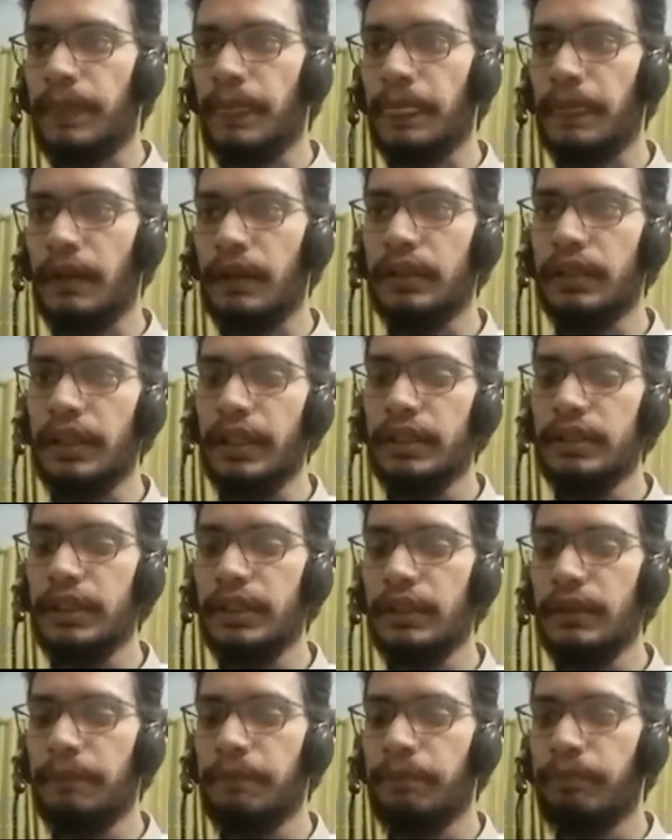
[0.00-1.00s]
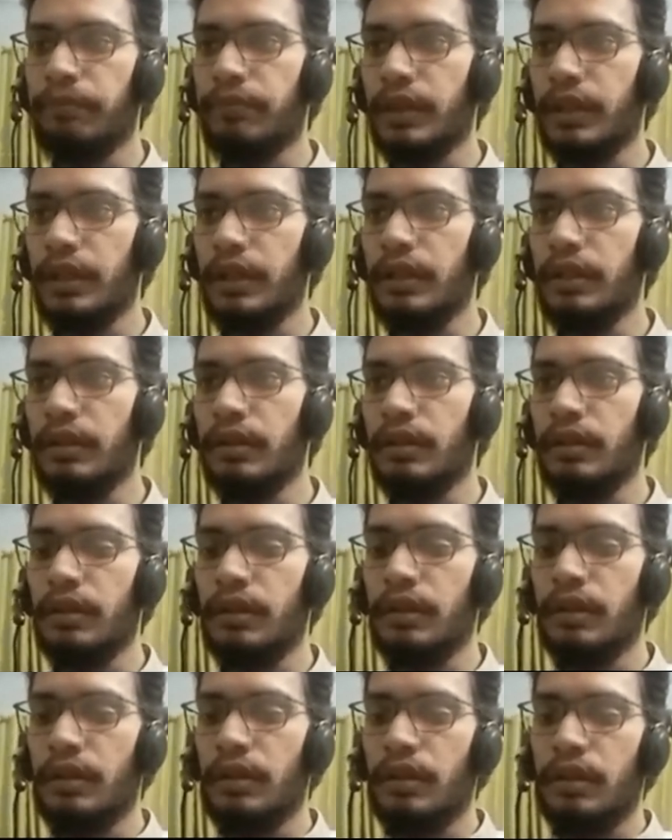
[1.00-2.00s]
dataset in
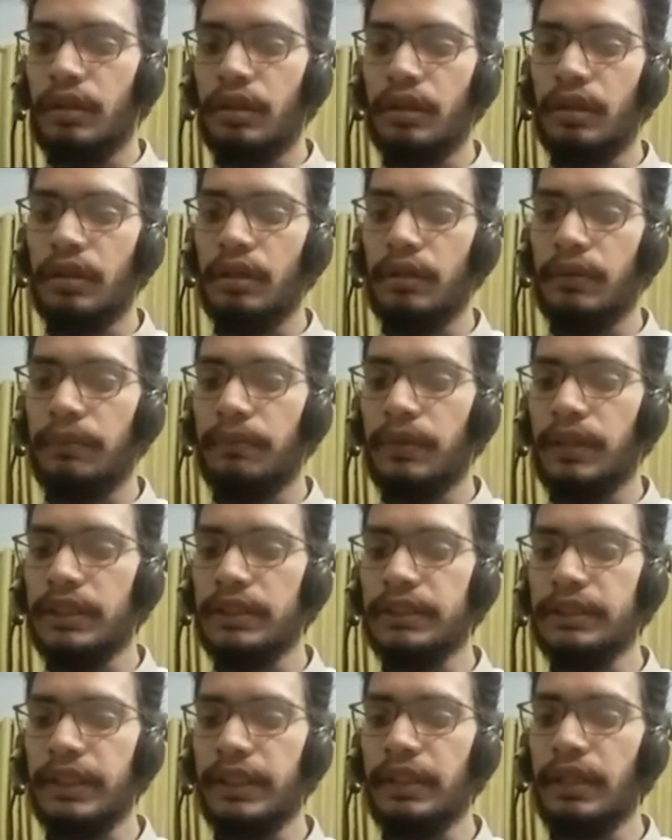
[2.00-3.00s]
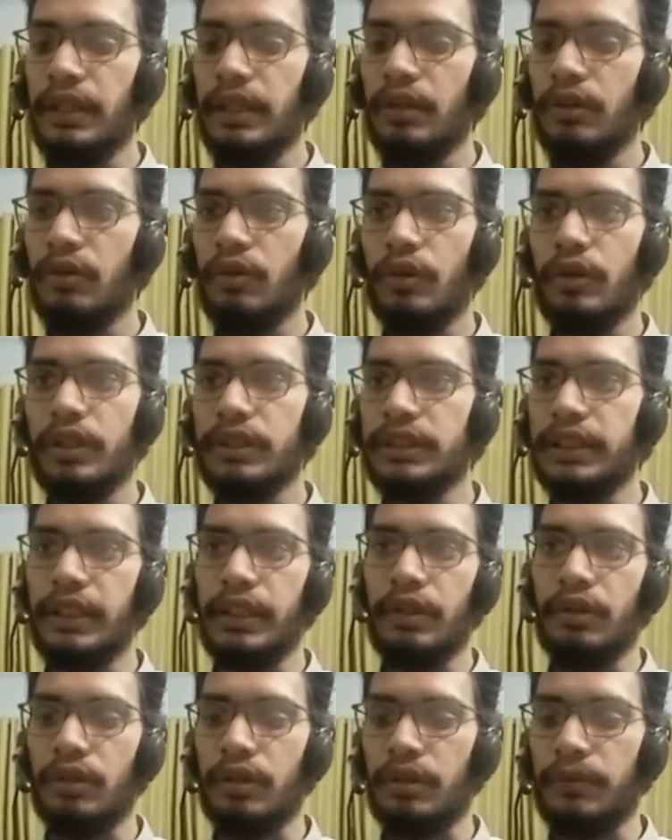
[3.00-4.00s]
ascending or
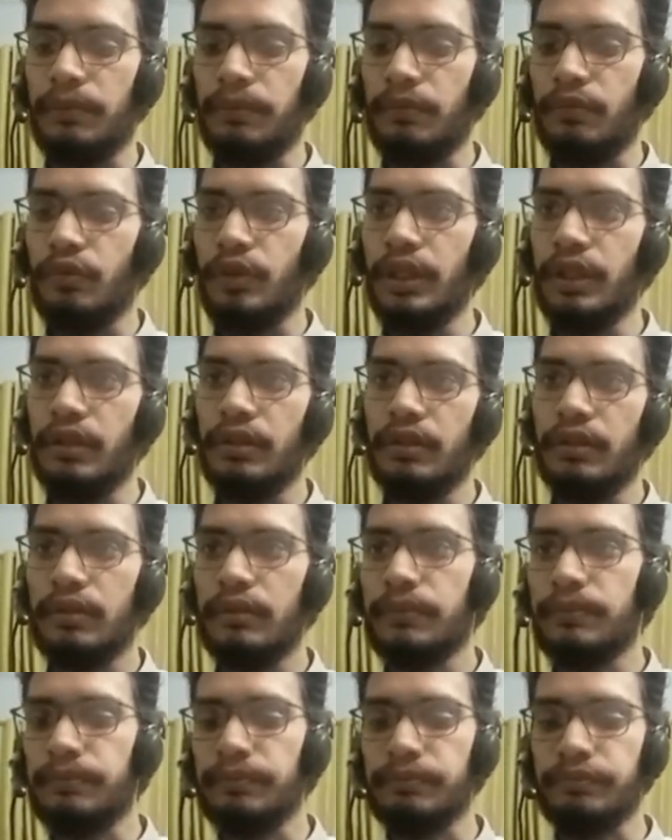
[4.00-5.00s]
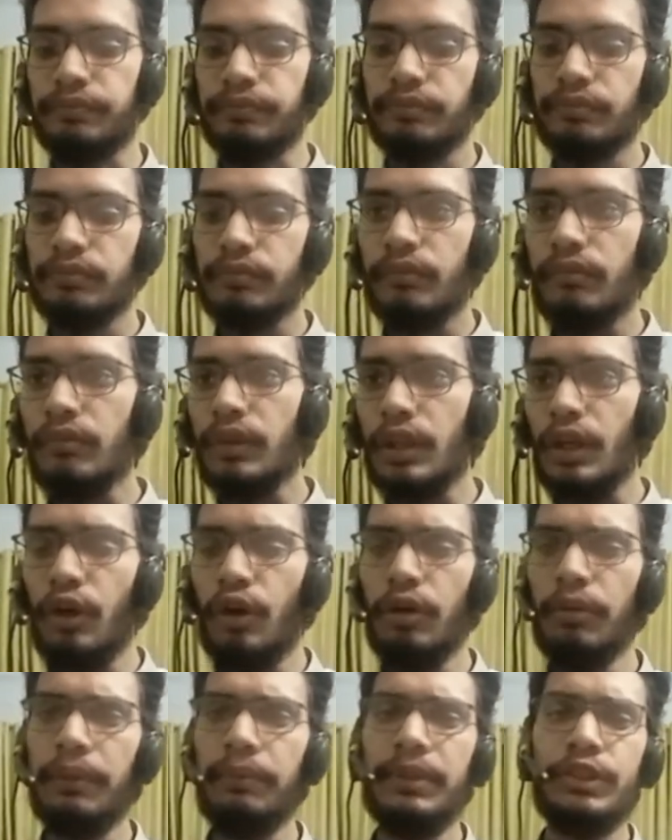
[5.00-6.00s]
descending order, right?
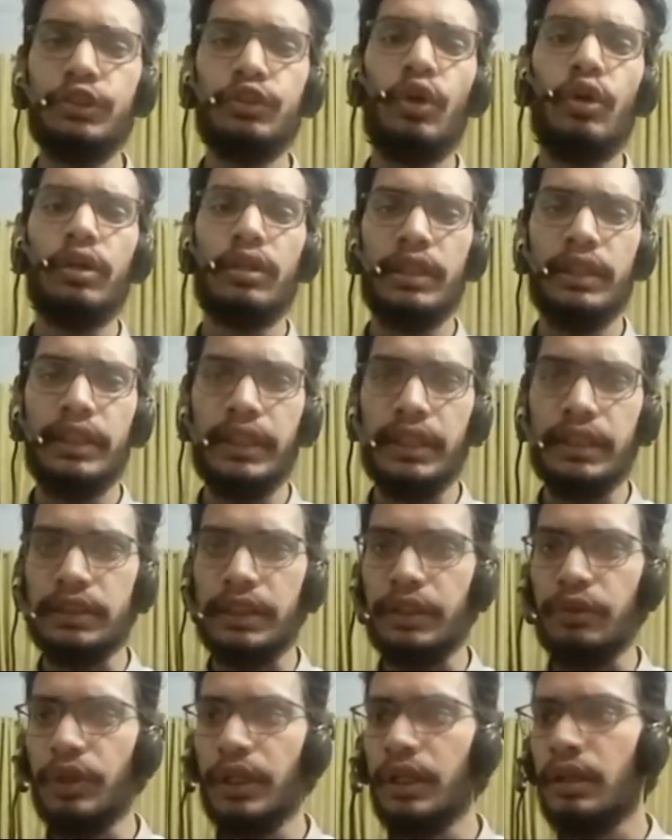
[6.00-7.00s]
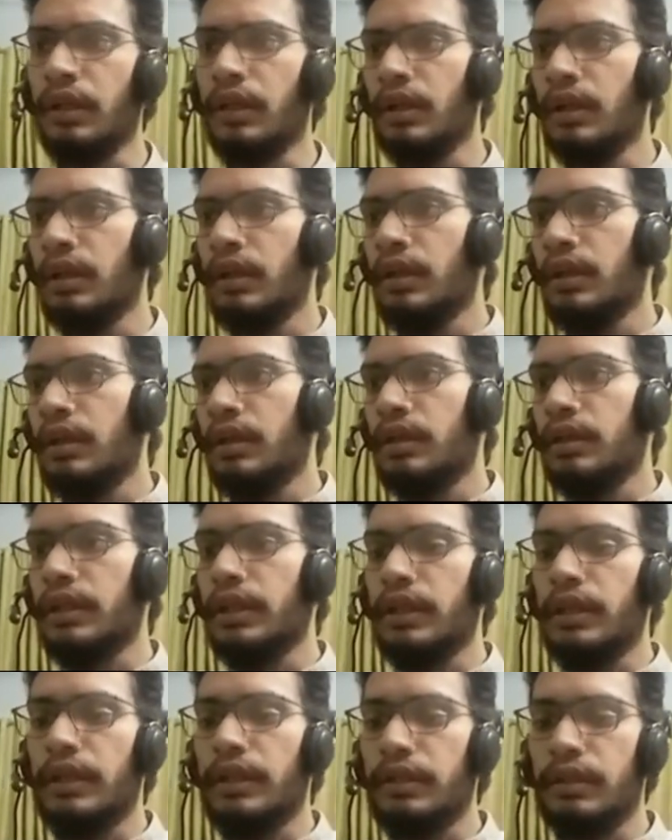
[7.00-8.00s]
Or maybe sort the dataset, right?
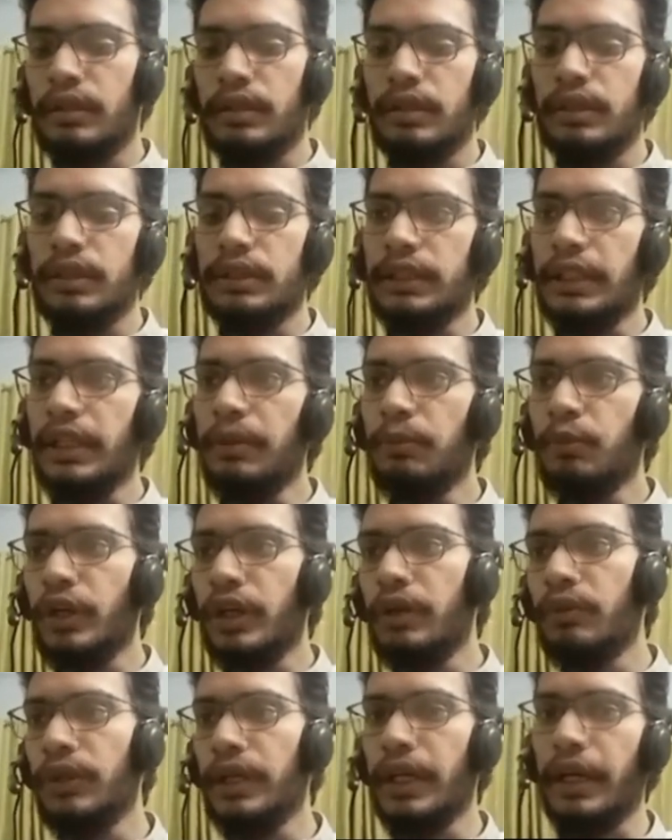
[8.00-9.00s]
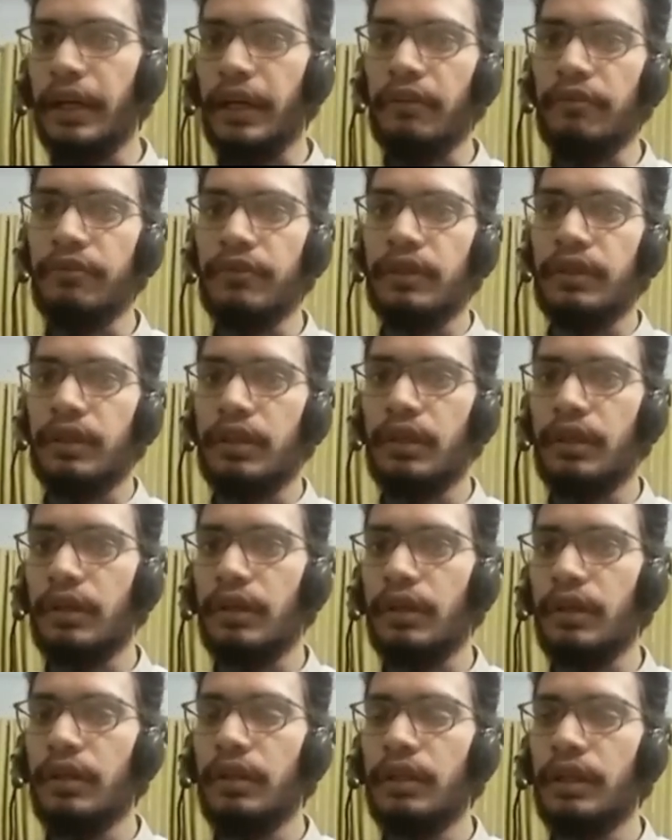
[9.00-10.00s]
And the second point we have
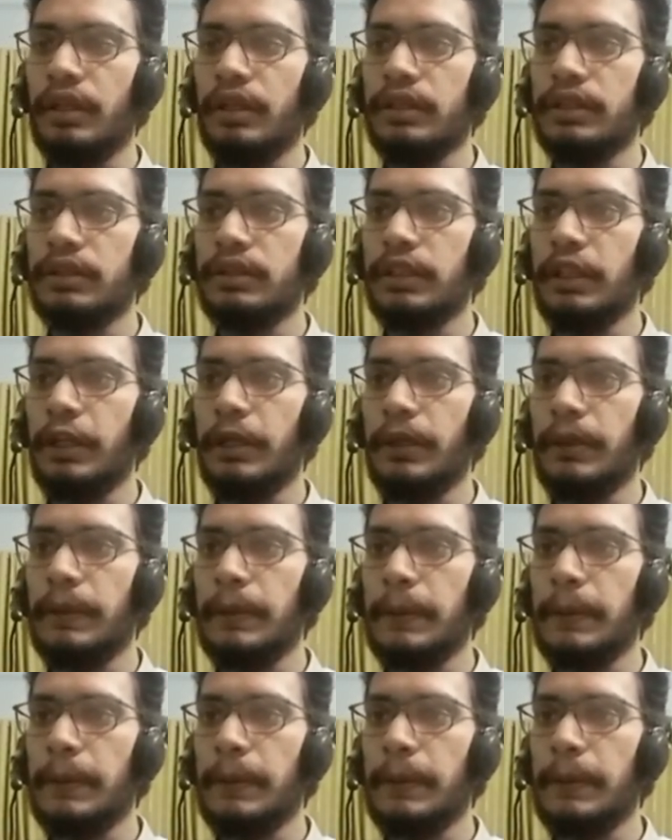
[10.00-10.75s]
here is that